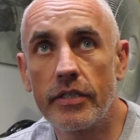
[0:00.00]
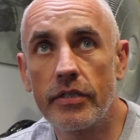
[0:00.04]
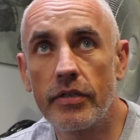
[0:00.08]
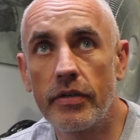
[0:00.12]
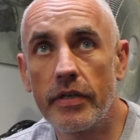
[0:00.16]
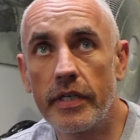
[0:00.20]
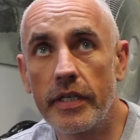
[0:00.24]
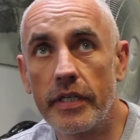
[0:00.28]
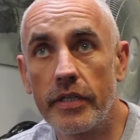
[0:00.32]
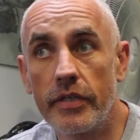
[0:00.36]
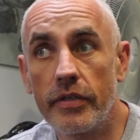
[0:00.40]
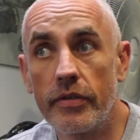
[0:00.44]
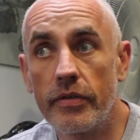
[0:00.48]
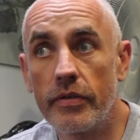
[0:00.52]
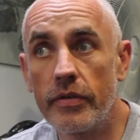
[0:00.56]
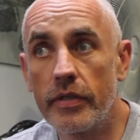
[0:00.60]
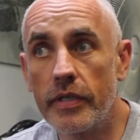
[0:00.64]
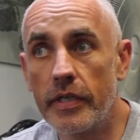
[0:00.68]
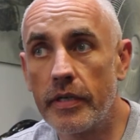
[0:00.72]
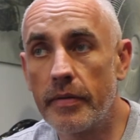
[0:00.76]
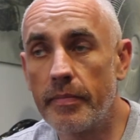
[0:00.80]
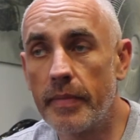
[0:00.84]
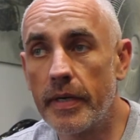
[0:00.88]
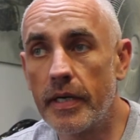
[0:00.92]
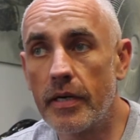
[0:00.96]
So you can do,
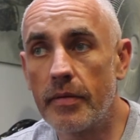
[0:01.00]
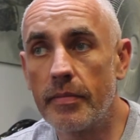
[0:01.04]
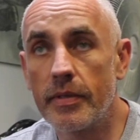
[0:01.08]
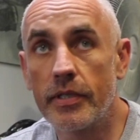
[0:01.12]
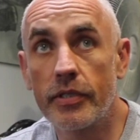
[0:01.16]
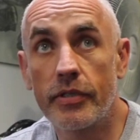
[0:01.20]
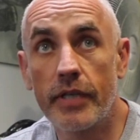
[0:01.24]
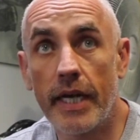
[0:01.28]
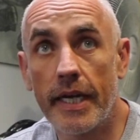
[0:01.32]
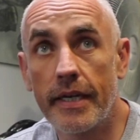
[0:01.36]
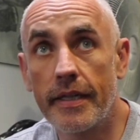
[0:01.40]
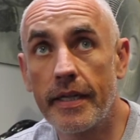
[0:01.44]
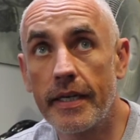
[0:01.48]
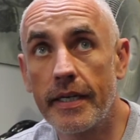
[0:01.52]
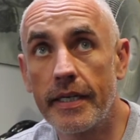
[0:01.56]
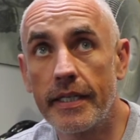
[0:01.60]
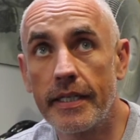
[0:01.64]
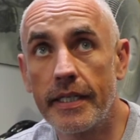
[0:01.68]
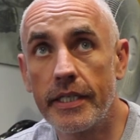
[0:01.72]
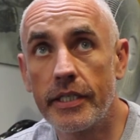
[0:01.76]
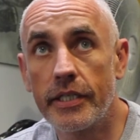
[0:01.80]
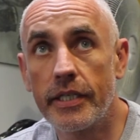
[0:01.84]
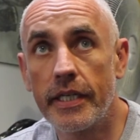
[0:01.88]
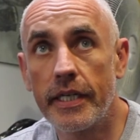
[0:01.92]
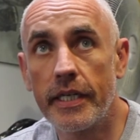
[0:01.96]
you can become a strength and
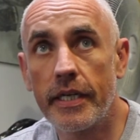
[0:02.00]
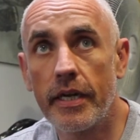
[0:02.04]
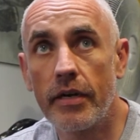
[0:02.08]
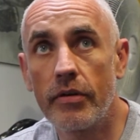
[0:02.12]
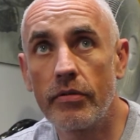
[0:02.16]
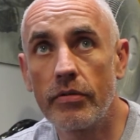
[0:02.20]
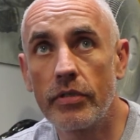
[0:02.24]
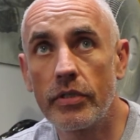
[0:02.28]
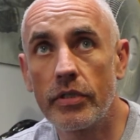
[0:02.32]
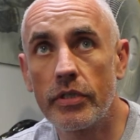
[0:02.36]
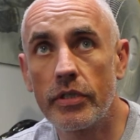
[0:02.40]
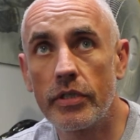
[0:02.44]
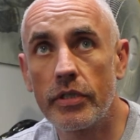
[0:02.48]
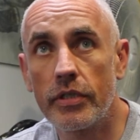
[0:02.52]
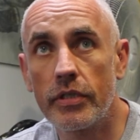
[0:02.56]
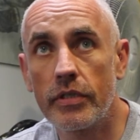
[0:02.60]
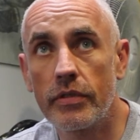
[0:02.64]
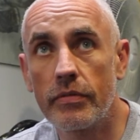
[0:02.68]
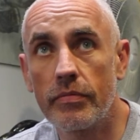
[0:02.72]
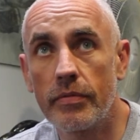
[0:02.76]
conditioning coach,